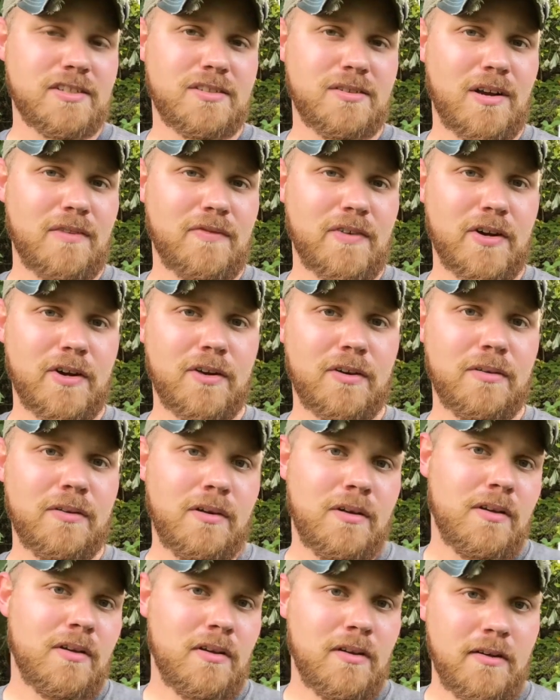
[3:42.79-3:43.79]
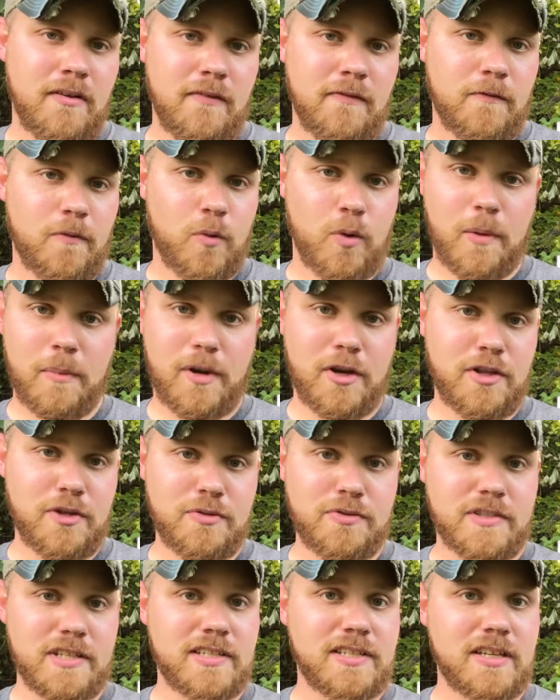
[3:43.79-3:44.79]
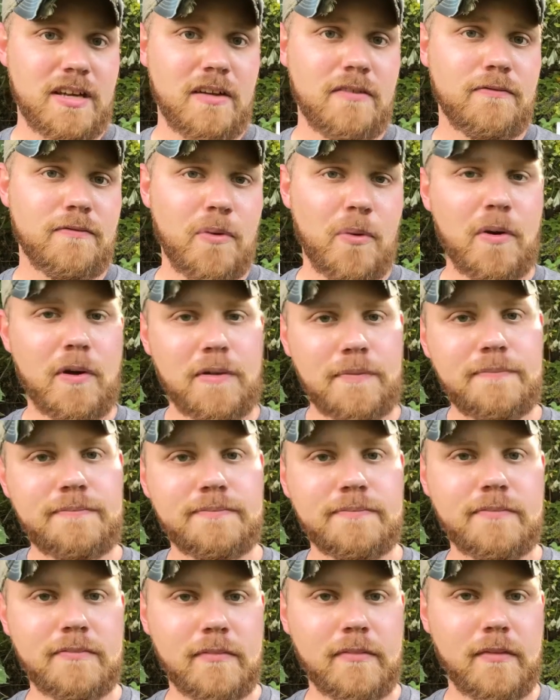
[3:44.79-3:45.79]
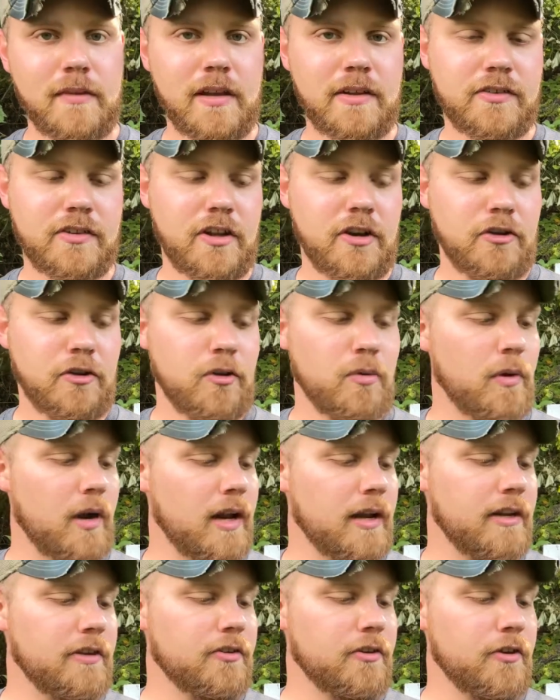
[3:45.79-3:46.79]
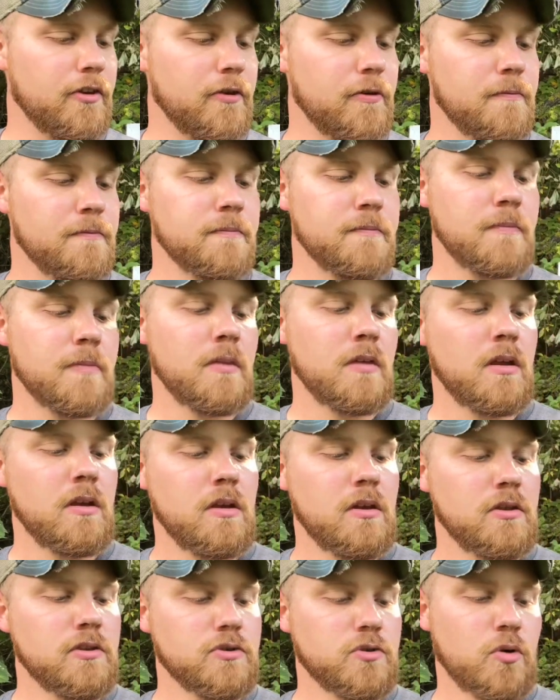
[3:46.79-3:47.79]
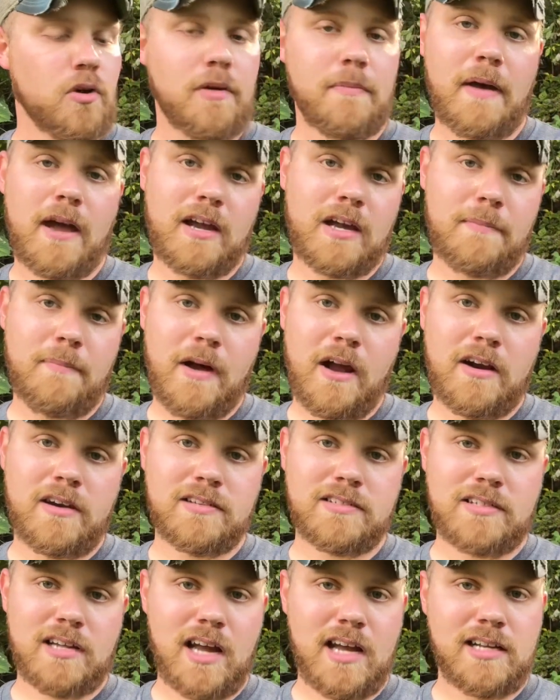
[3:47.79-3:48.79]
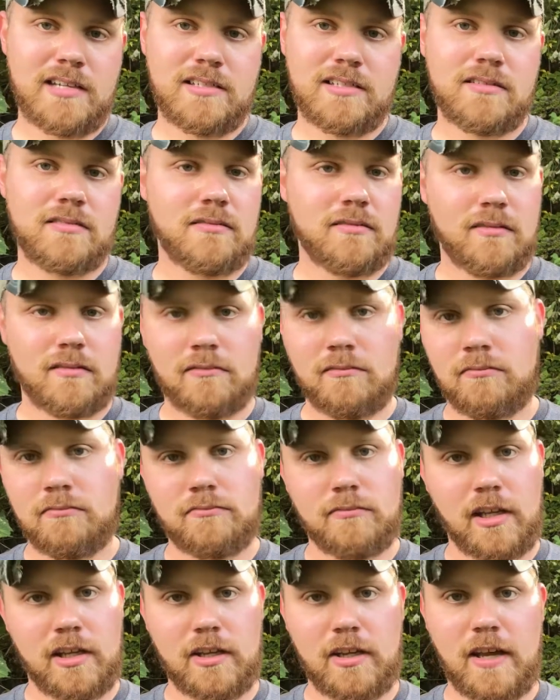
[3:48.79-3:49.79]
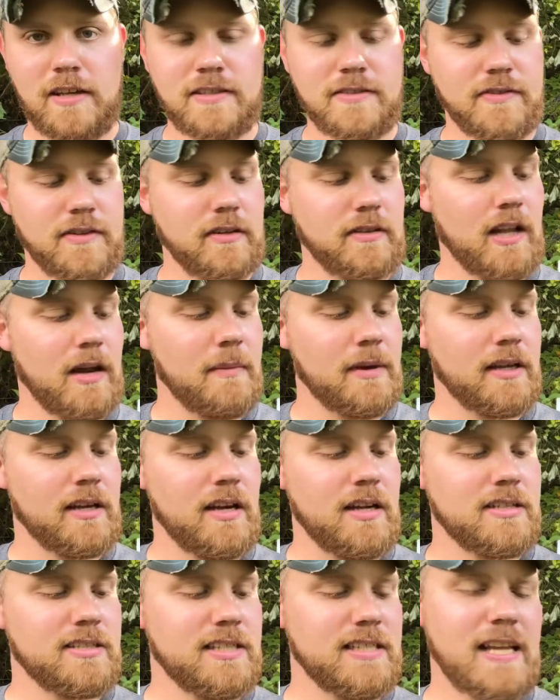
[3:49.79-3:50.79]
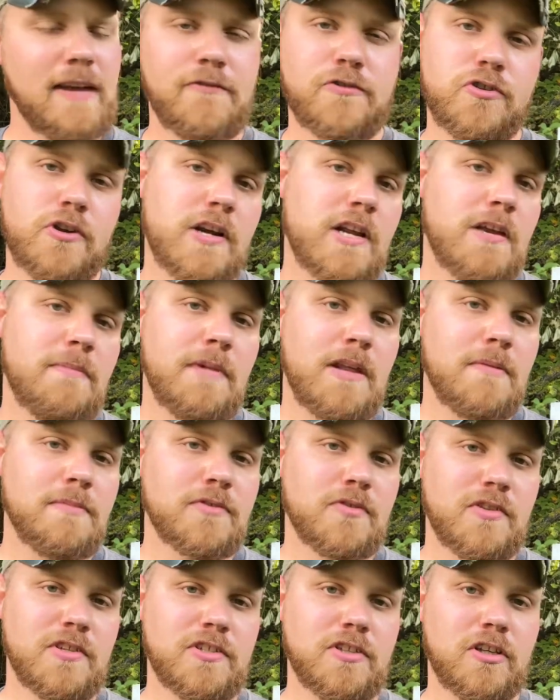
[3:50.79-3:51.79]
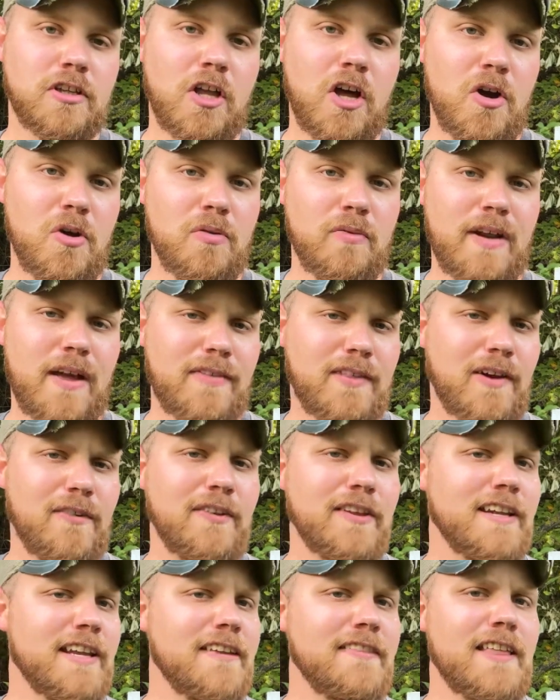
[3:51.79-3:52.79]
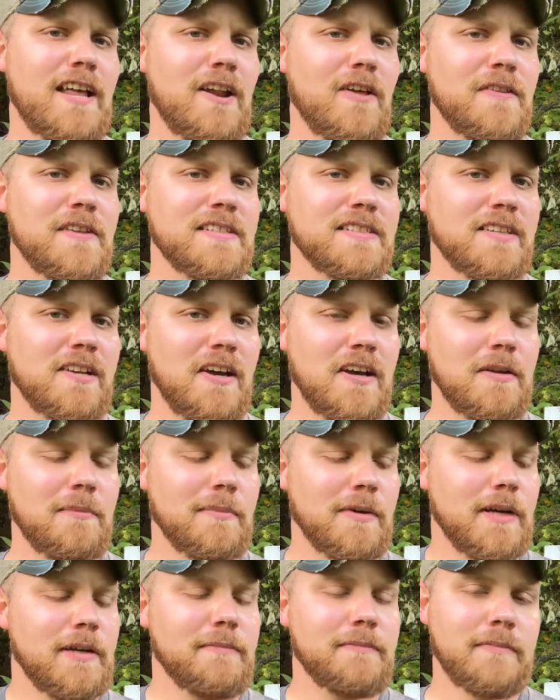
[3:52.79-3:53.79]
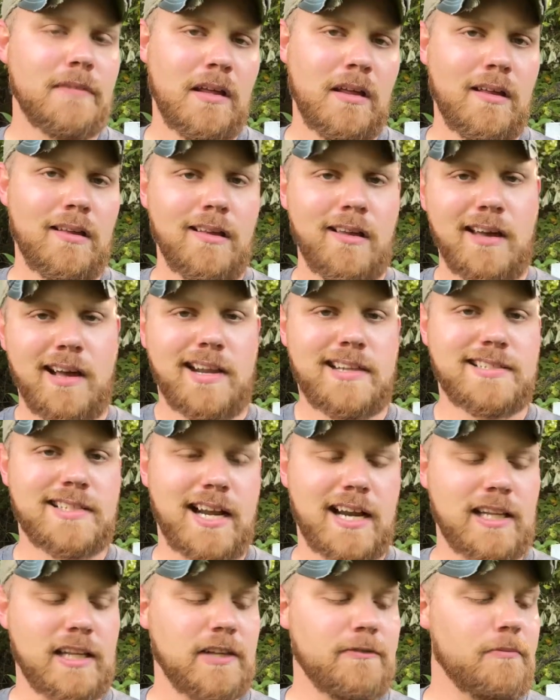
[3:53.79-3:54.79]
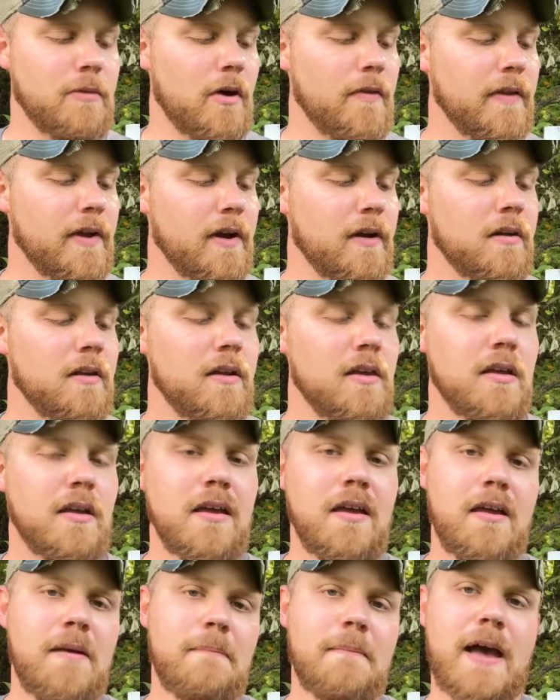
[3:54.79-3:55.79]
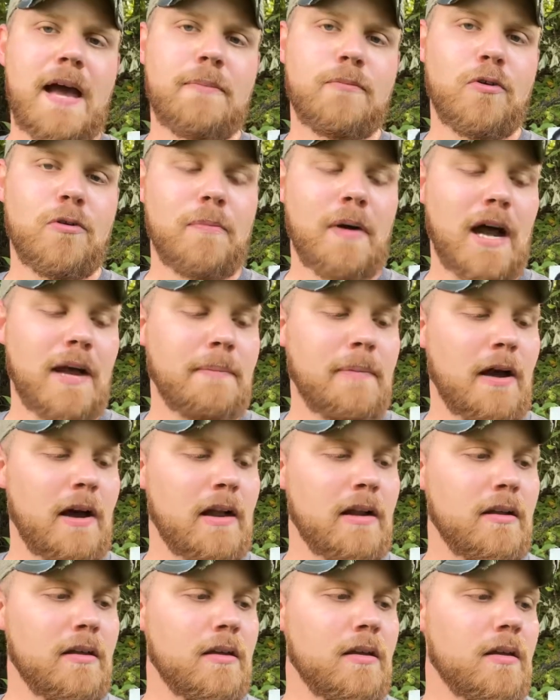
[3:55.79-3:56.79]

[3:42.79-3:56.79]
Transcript: So I figured for what I'm going to use this gun for, it's going to do what I need to do. Troy backup iron sights. Like you guys, a lot of my guns, these have tritium in them, so these glow. Not that I really need that on this gun, but I decided to leave them on there. Magpul bipod.